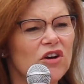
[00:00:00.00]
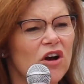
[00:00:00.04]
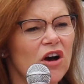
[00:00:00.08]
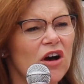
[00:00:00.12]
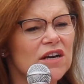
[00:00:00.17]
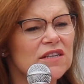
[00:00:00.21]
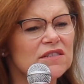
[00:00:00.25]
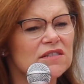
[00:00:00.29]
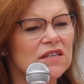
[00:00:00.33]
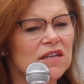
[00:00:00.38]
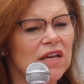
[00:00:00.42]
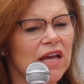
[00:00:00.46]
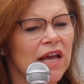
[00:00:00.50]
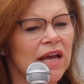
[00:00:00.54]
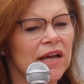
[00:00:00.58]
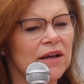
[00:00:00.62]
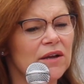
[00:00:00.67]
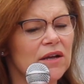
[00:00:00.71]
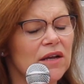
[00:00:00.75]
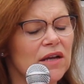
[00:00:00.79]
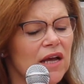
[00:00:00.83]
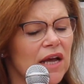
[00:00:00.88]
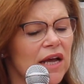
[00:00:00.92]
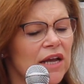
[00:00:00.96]
caused
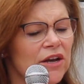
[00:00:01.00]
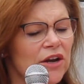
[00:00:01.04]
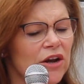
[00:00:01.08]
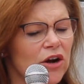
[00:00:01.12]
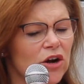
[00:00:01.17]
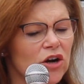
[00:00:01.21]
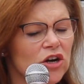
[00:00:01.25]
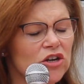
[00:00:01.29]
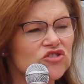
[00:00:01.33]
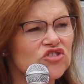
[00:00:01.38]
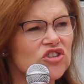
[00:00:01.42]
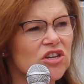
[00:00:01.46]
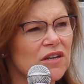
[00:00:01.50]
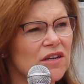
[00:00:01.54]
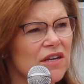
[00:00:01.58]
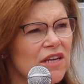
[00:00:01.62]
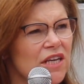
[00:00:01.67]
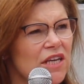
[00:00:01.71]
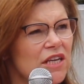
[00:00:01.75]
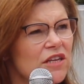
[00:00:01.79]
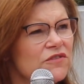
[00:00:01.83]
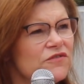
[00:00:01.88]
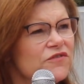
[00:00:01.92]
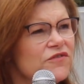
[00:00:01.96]
an
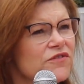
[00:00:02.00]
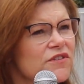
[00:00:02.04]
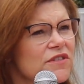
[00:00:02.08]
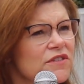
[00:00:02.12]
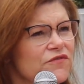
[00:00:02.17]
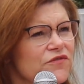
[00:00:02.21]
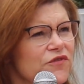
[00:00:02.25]
urgent need